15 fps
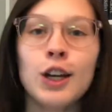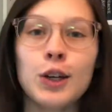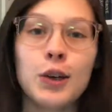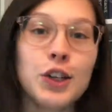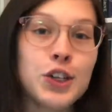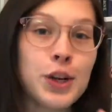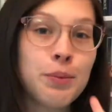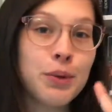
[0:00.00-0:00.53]

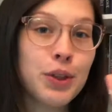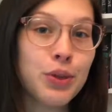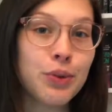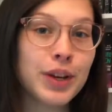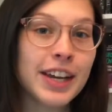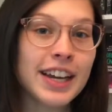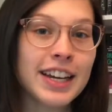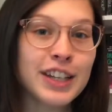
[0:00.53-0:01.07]
Question number
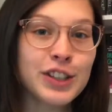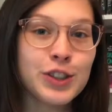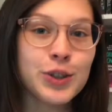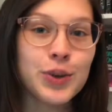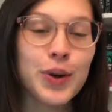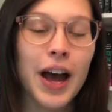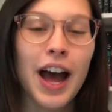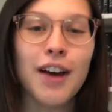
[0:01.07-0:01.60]
3 is, do
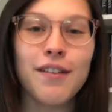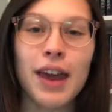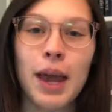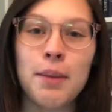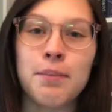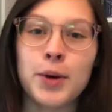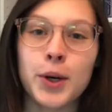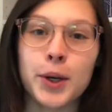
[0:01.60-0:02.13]
you have
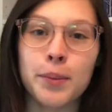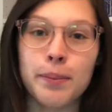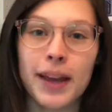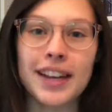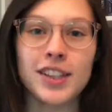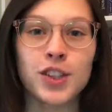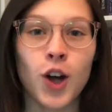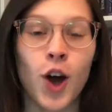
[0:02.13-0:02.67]
a book
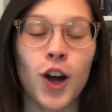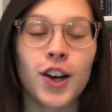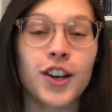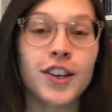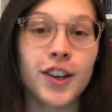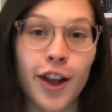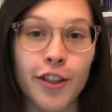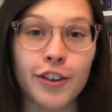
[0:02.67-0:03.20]
based on
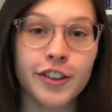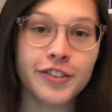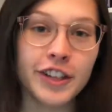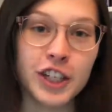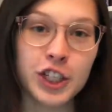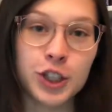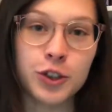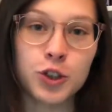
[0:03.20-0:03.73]
another
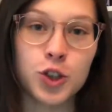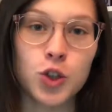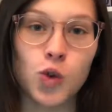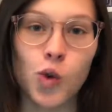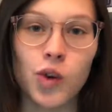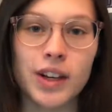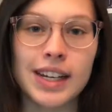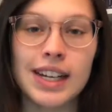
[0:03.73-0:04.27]
fictional
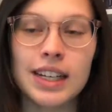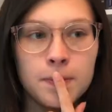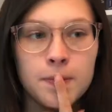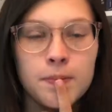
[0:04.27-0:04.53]
story?